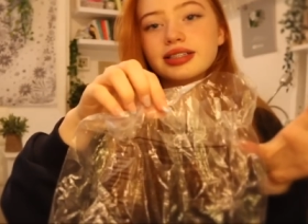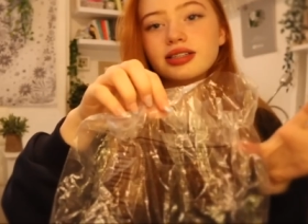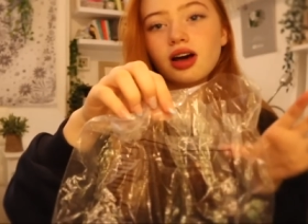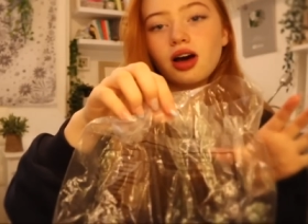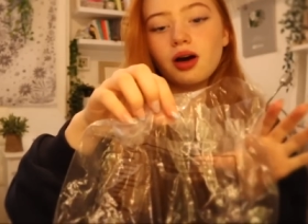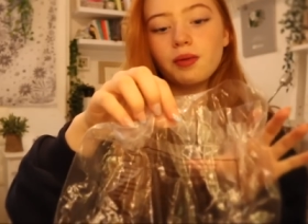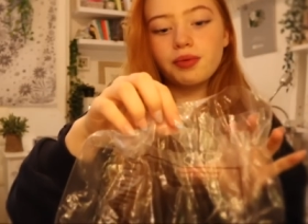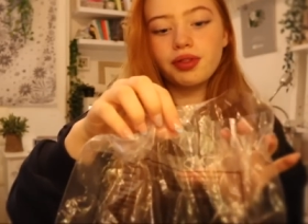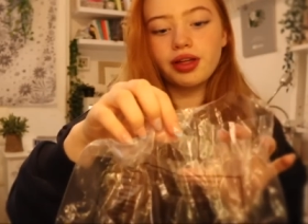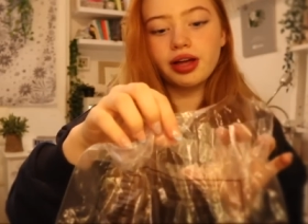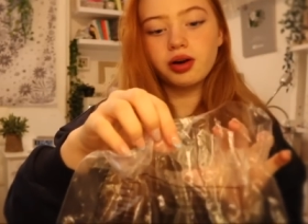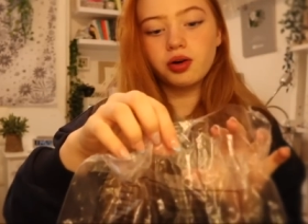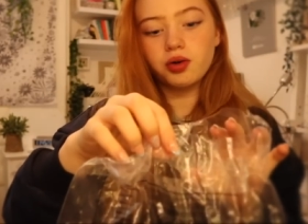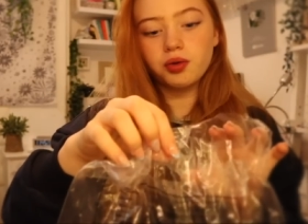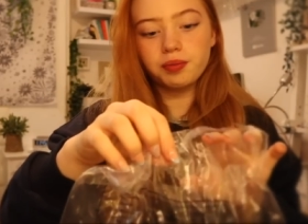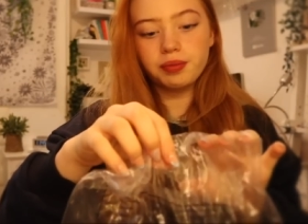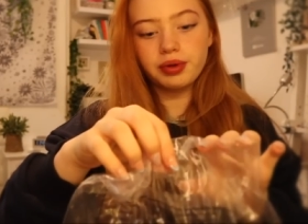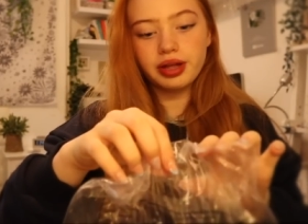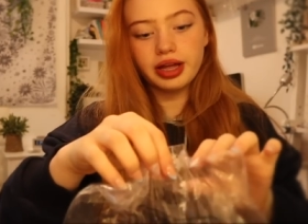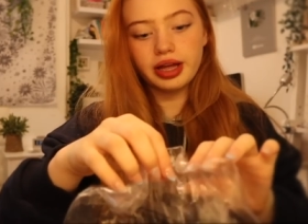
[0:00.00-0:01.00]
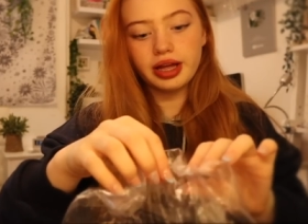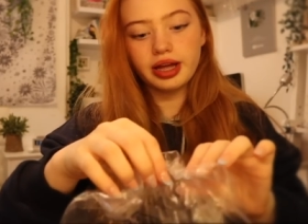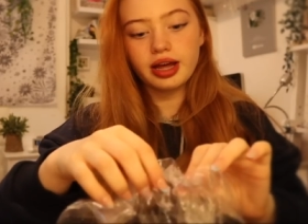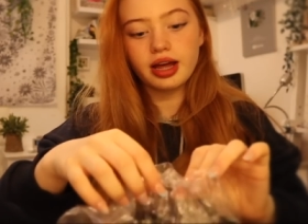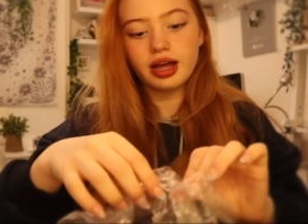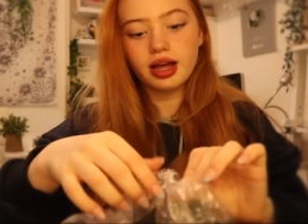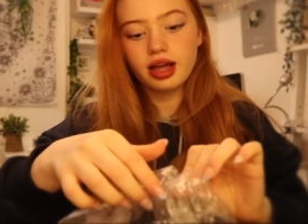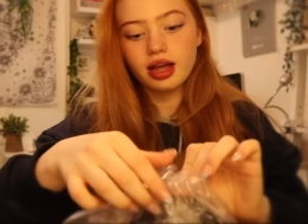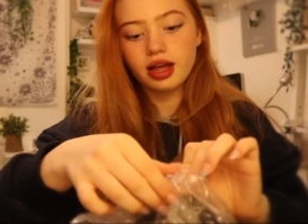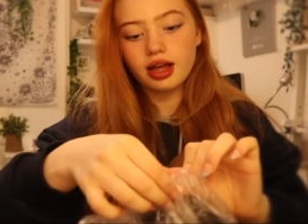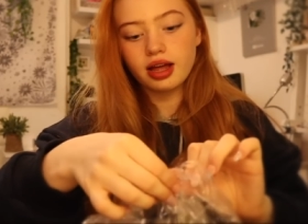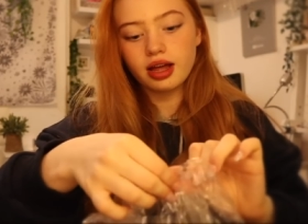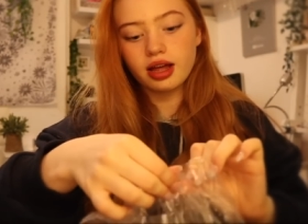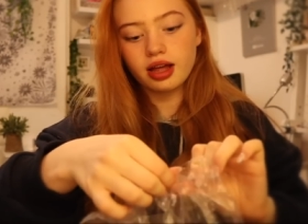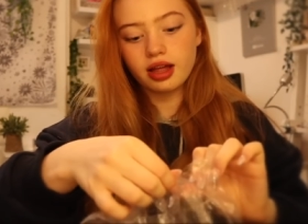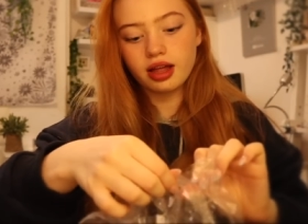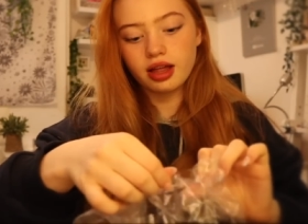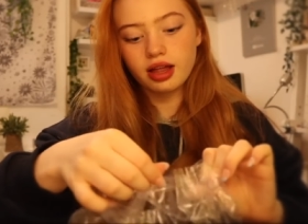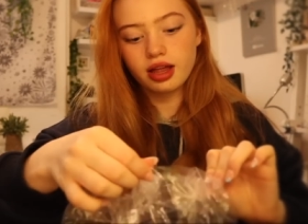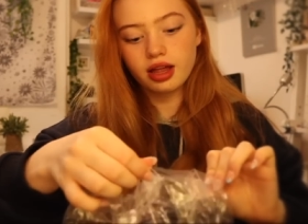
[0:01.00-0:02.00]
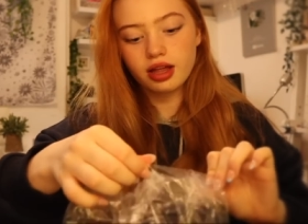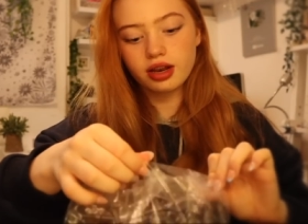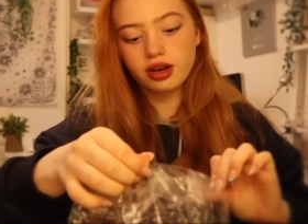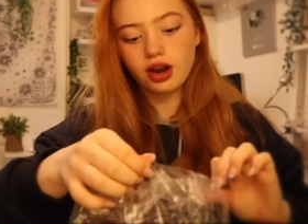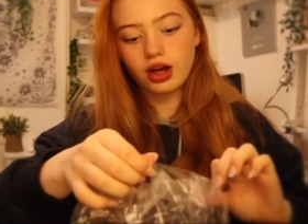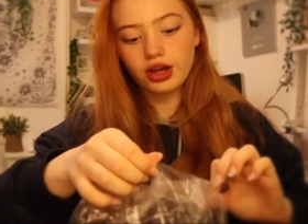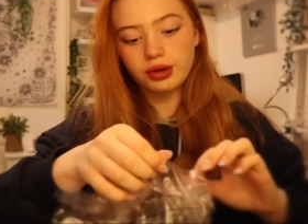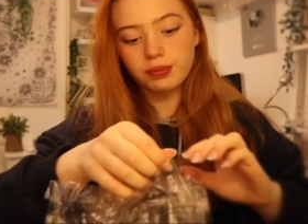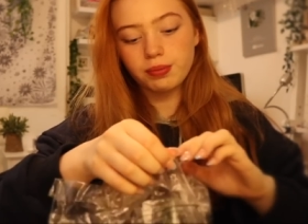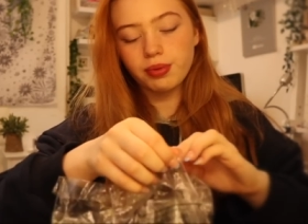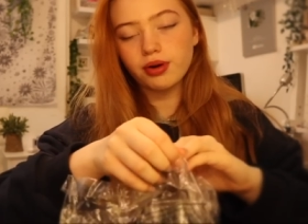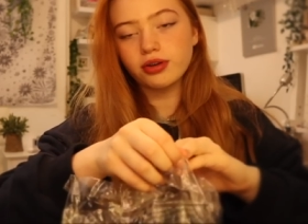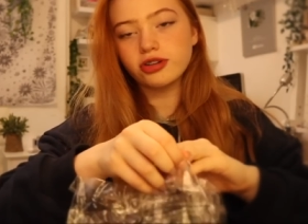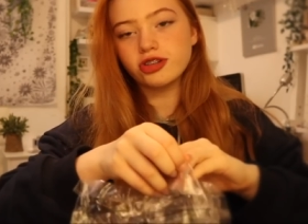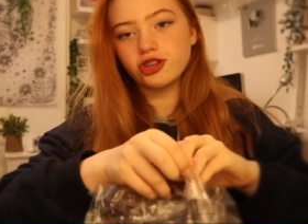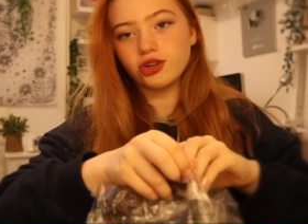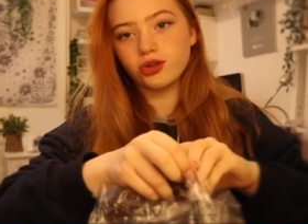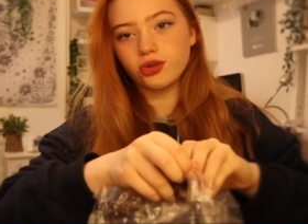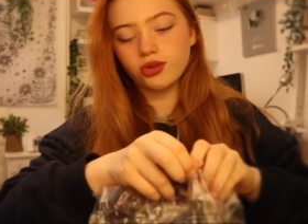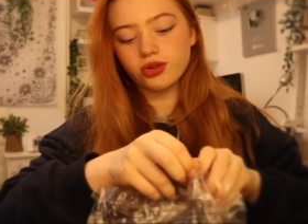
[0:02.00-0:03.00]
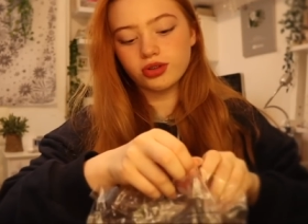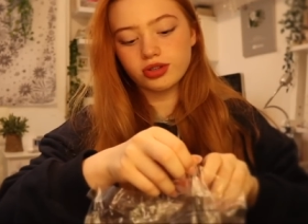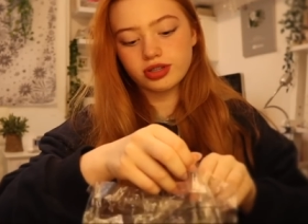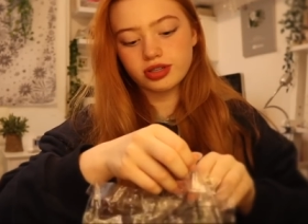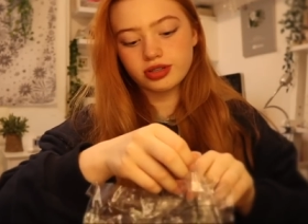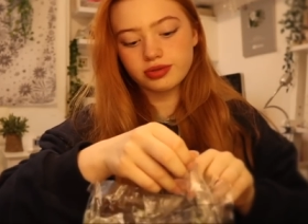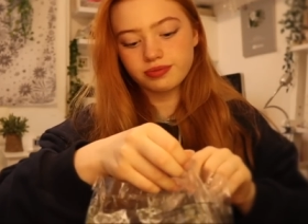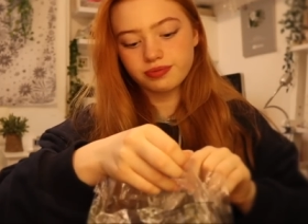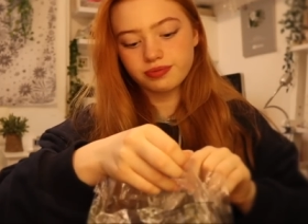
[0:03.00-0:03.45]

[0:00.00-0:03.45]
up, they got me Nike Pro Shorts.